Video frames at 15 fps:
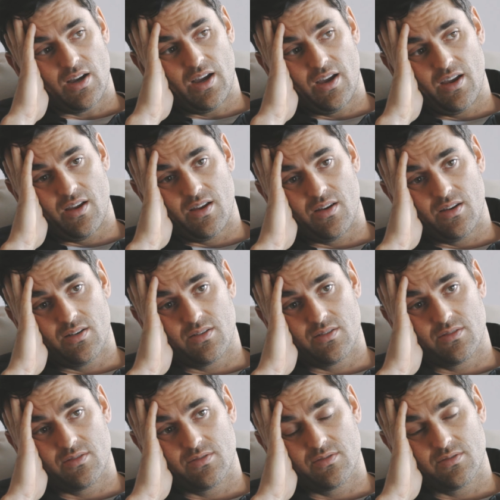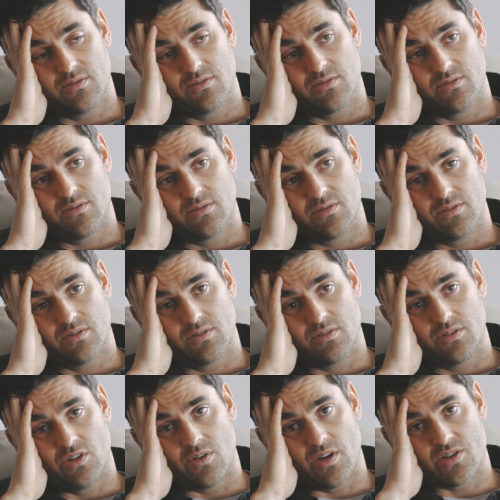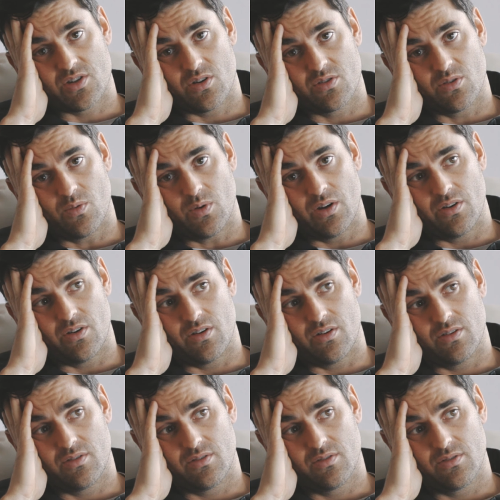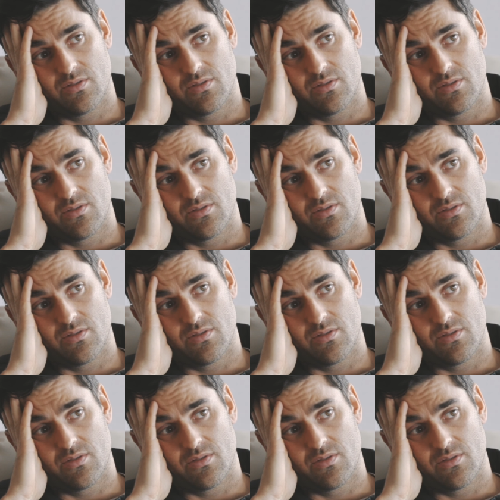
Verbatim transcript: I, you know, I start to wonder,